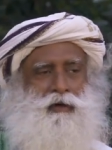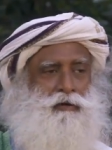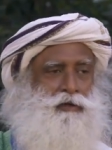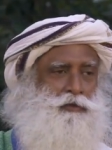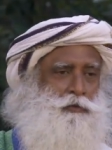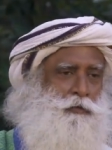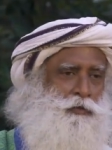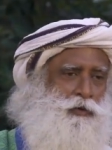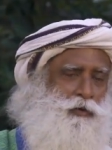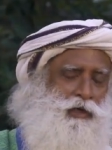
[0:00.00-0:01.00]
these people
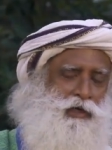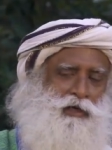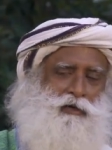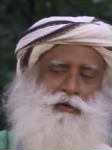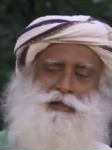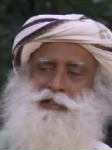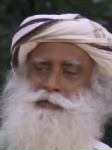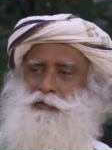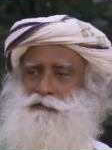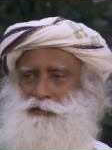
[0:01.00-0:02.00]
who are reading all these
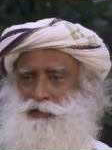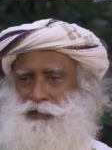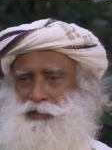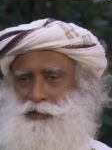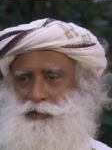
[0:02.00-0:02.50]
prophecies,